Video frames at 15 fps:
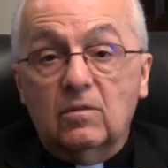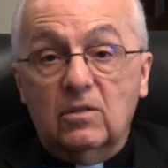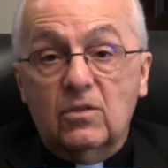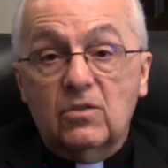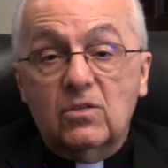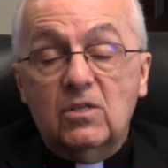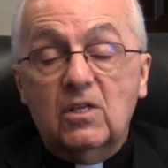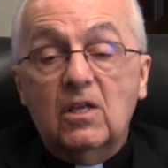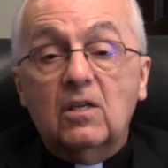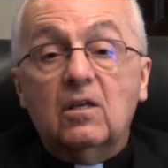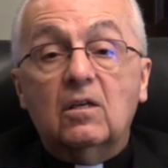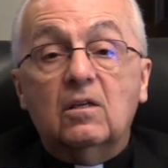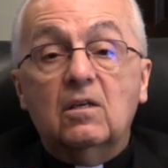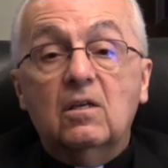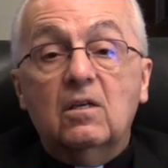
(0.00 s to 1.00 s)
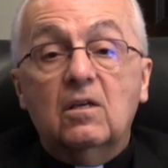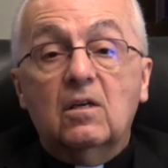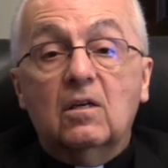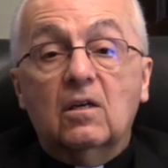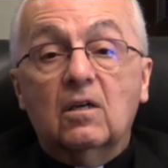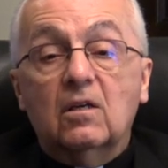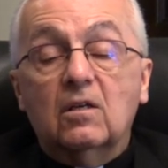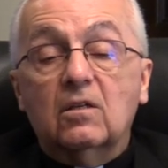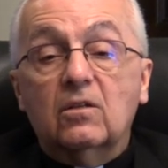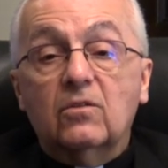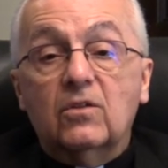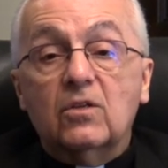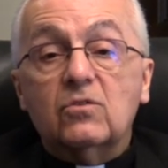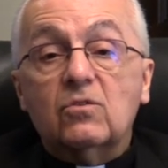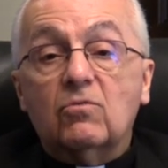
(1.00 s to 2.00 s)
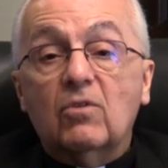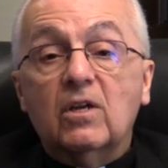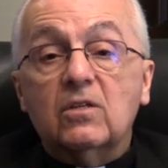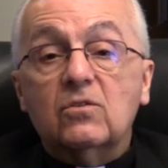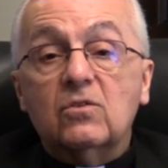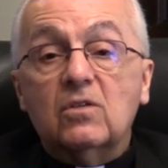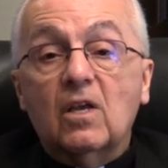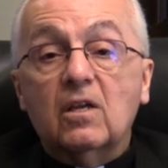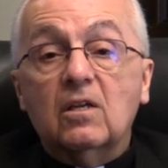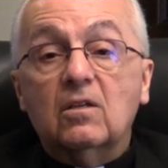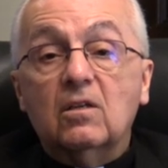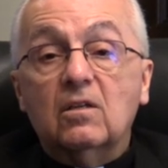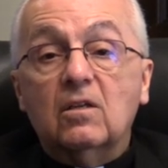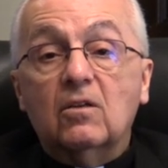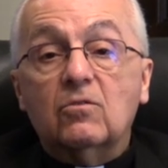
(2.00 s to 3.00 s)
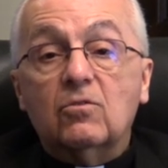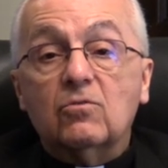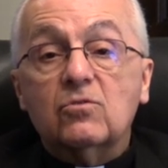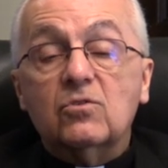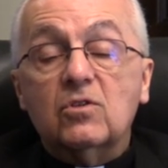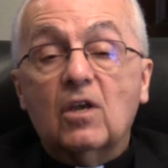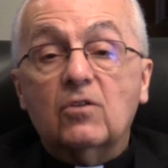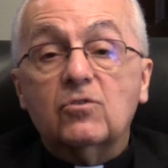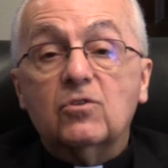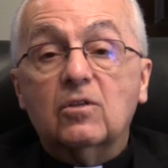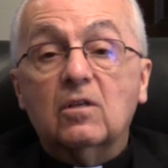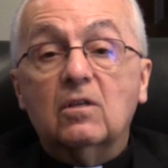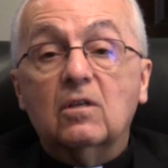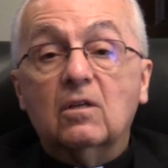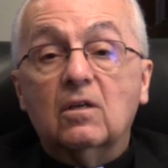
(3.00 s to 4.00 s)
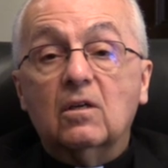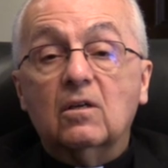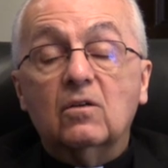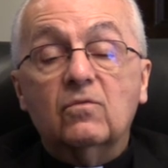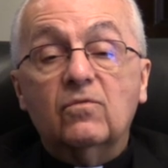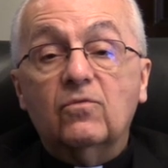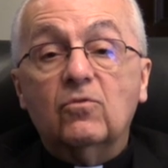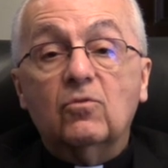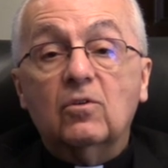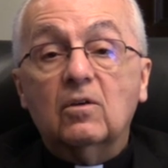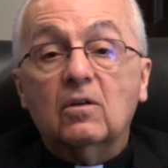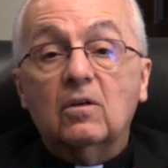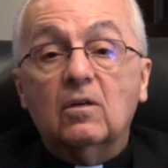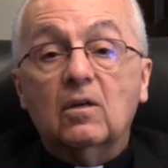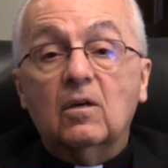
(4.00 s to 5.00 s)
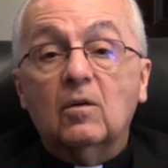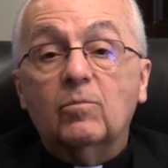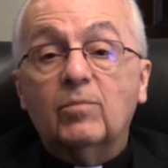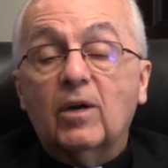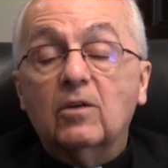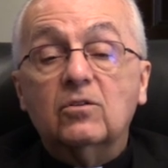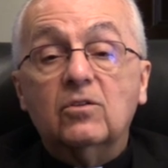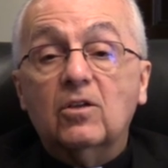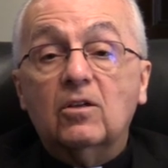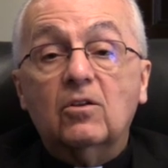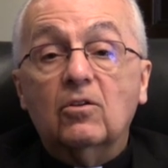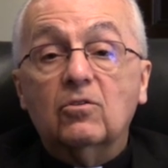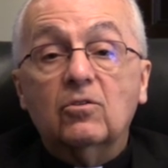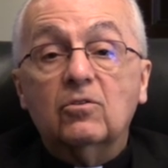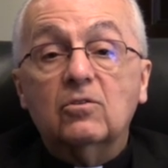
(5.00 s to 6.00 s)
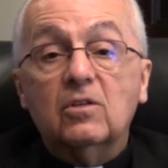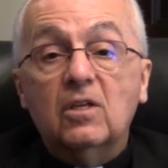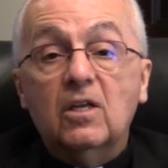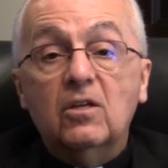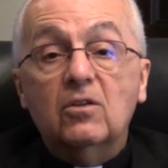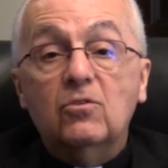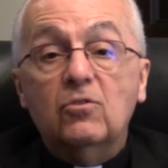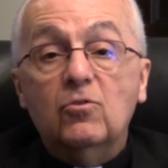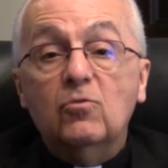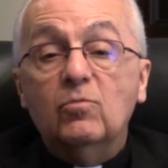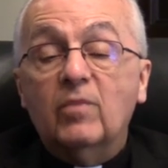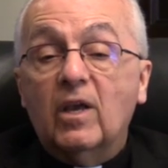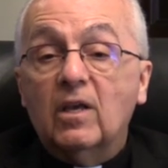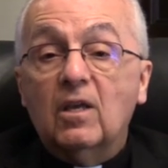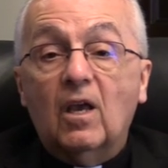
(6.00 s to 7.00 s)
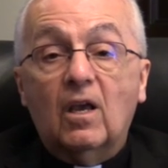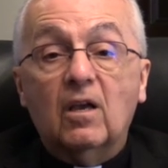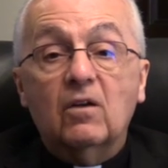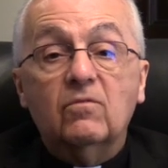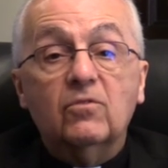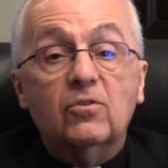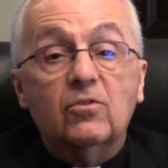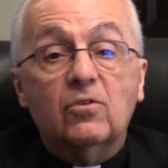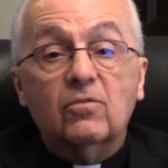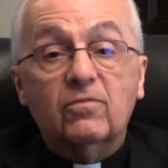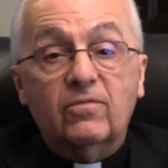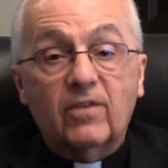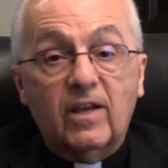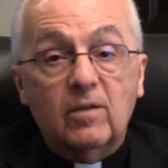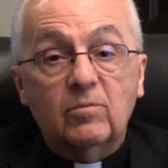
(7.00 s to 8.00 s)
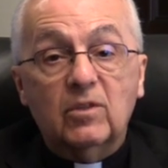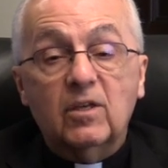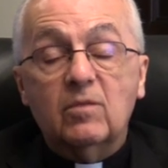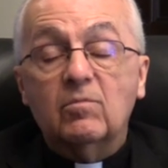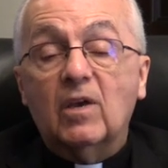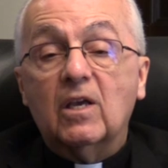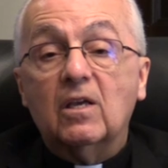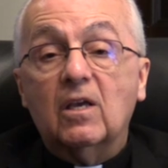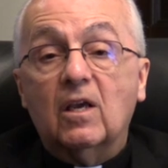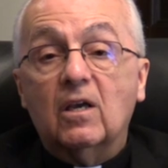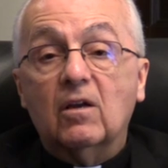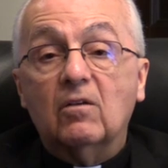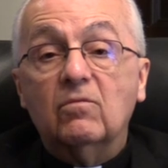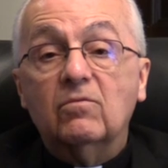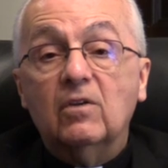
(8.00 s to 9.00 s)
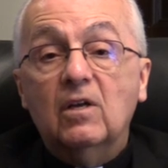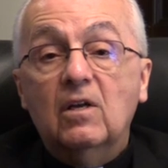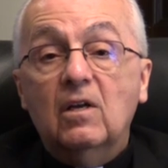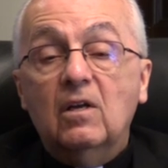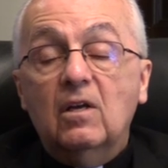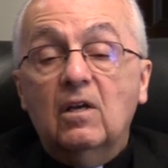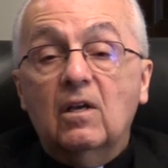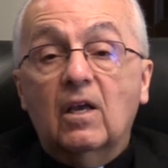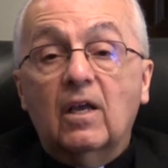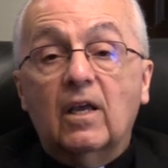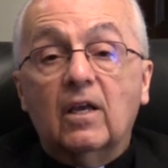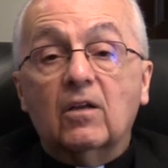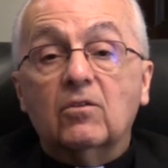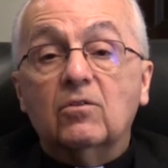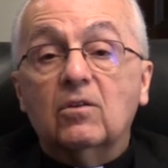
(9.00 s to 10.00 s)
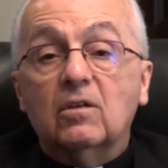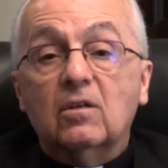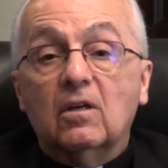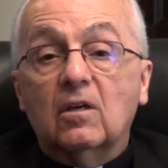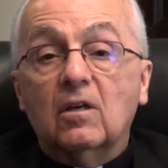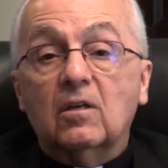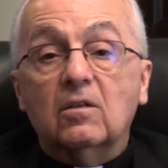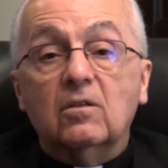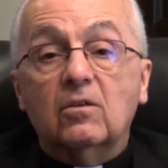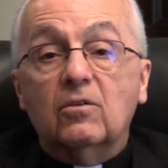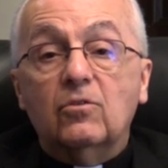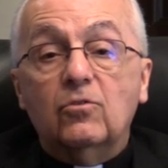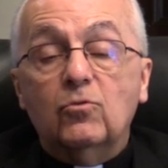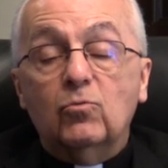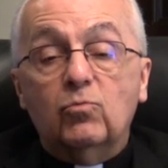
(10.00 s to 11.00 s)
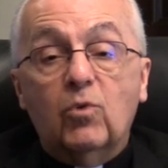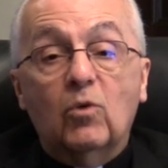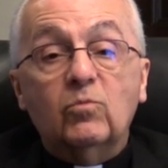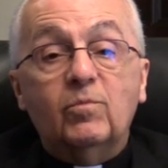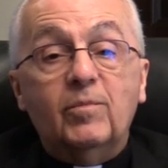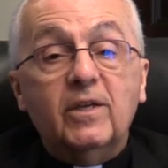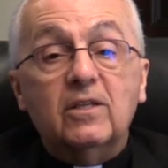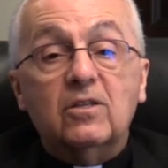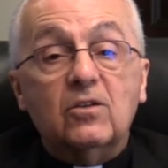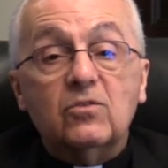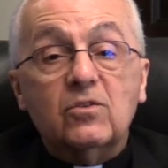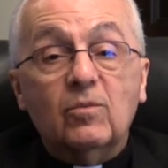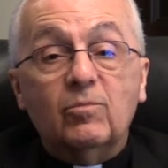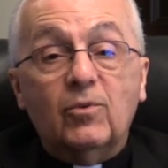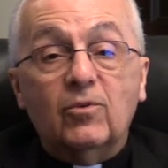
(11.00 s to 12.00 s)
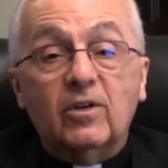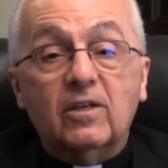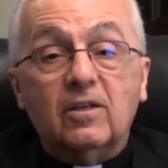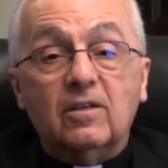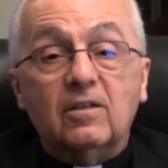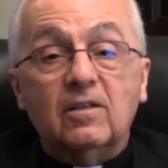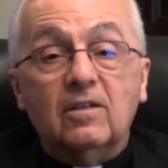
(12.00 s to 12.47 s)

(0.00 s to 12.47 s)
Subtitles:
seek this great saint intercession for a particular need you may have or your family may have, and you won't be disappointed.